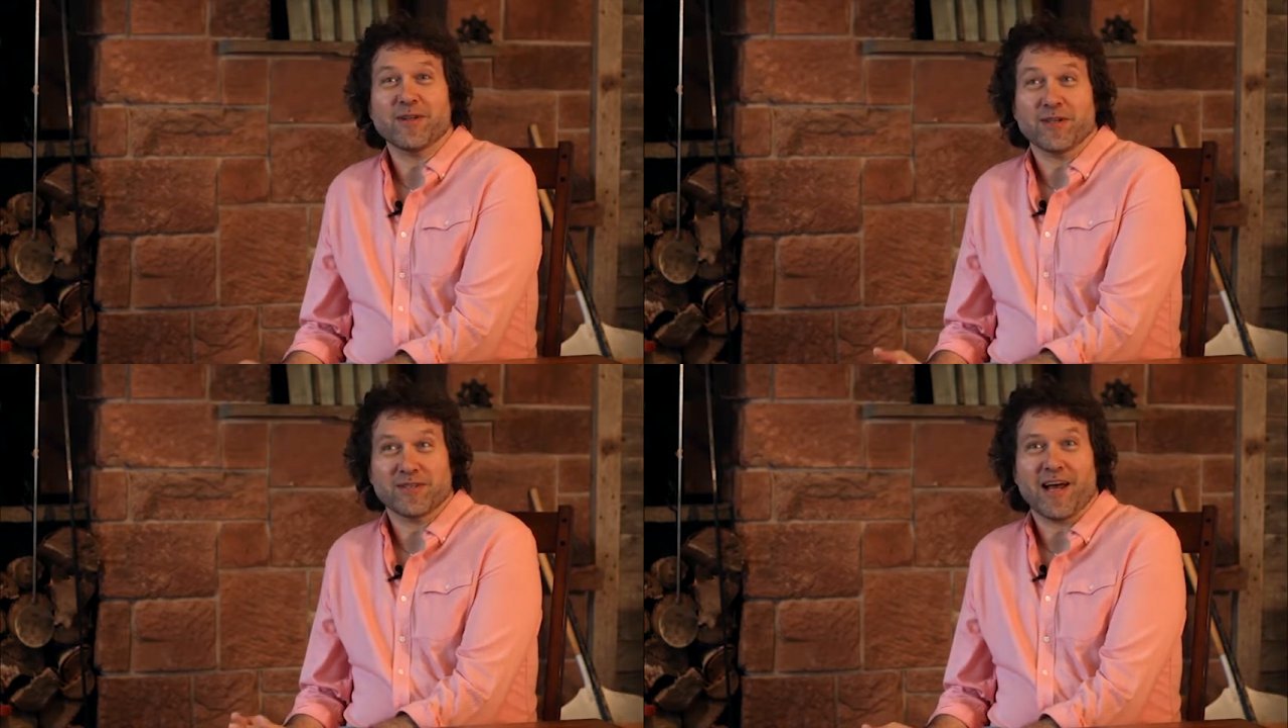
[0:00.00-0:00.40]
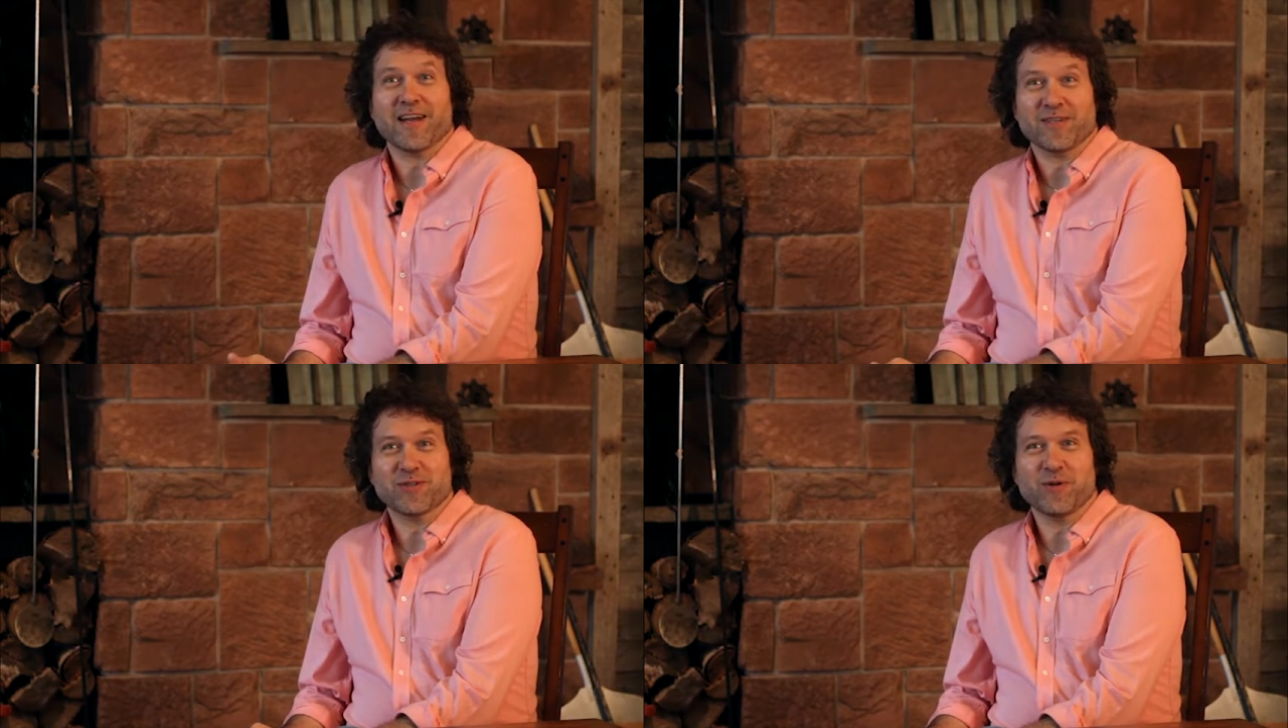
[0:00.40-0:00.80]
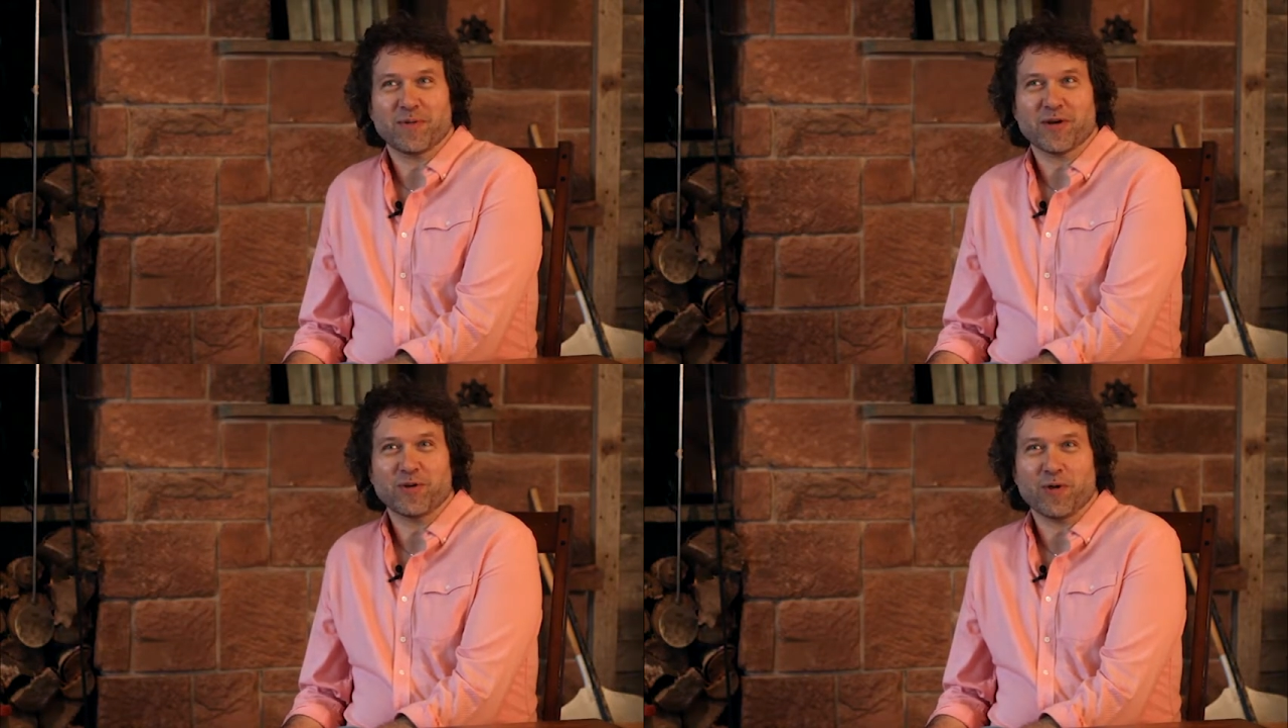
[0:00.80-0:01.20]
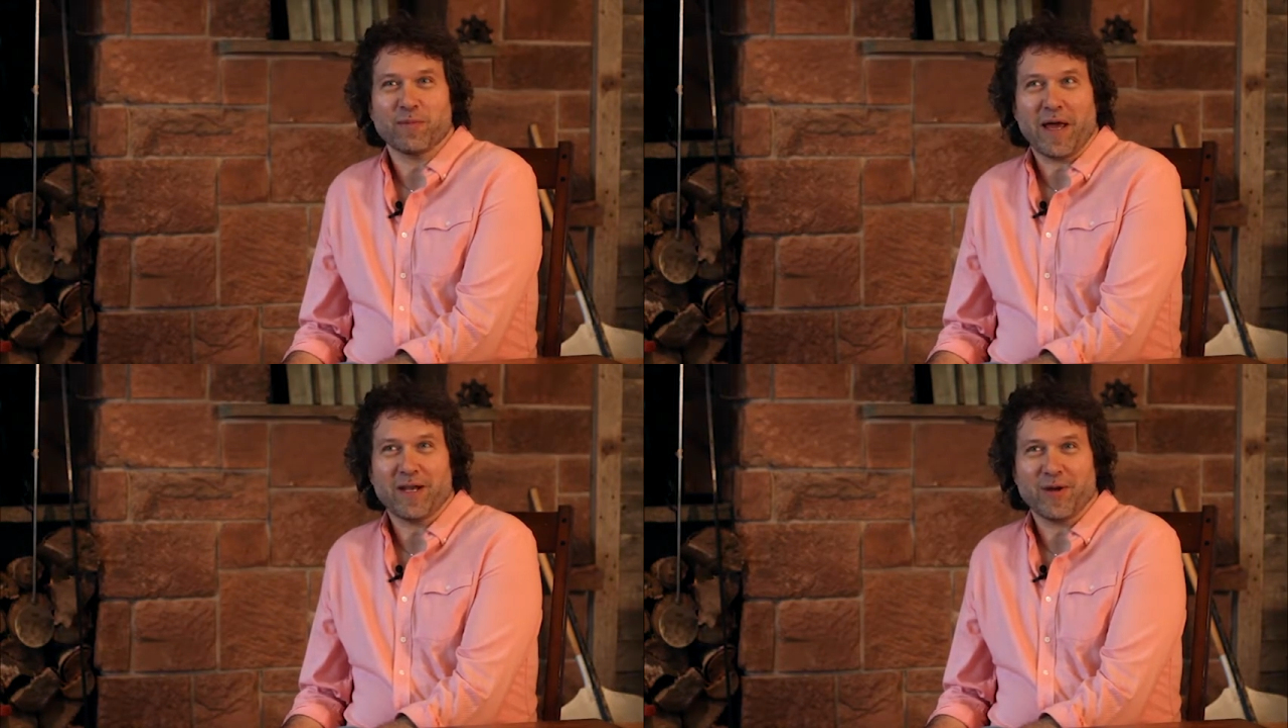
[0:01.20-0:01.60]
to design a super cool
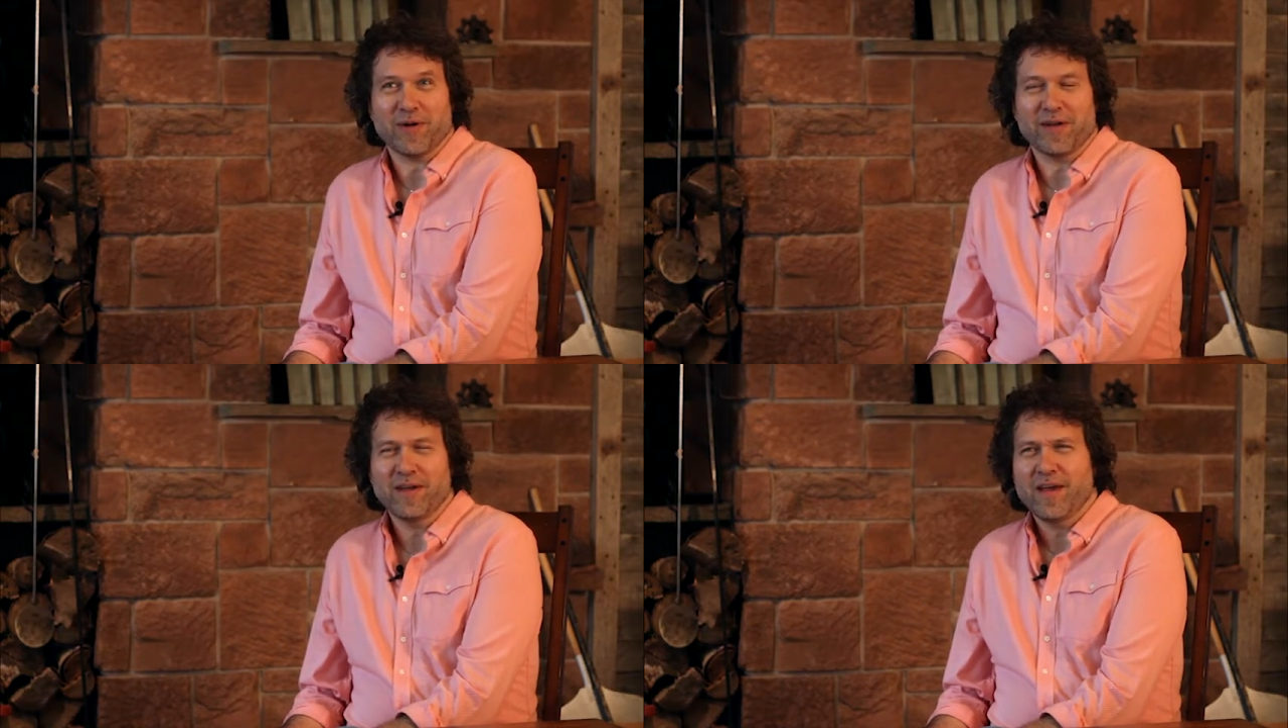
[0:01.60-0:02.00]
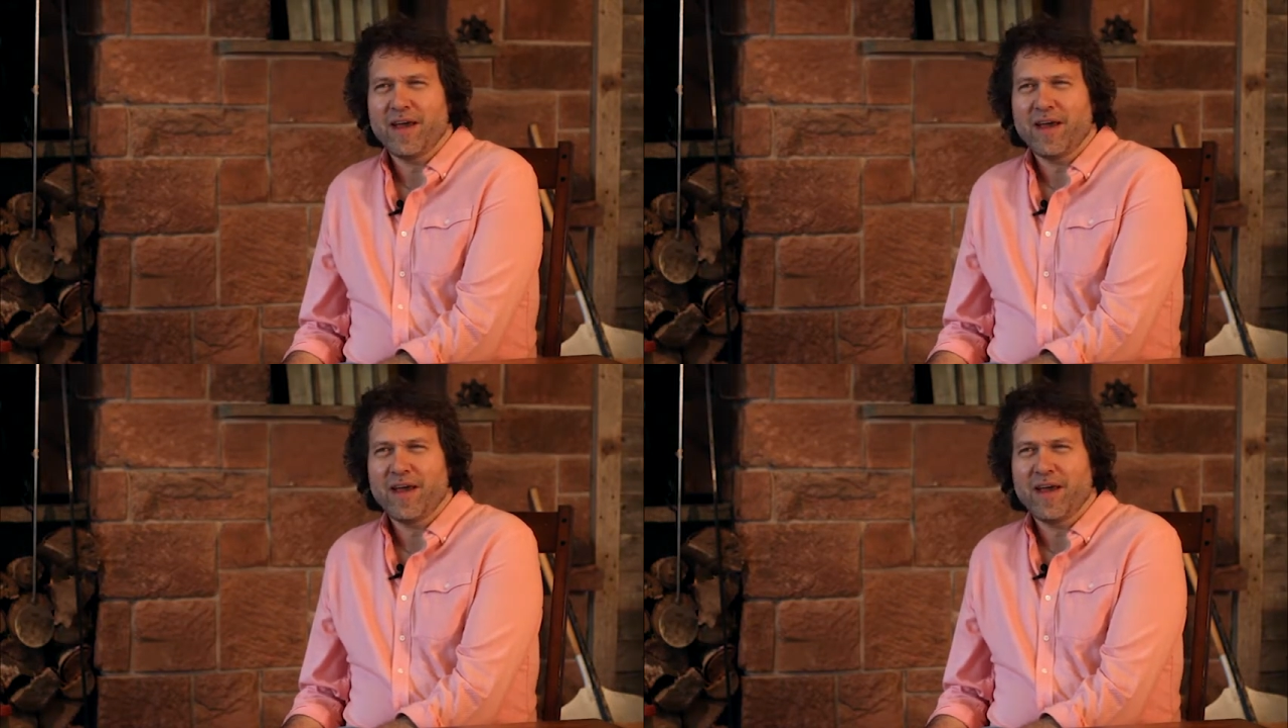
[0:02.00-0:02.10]
menu. And,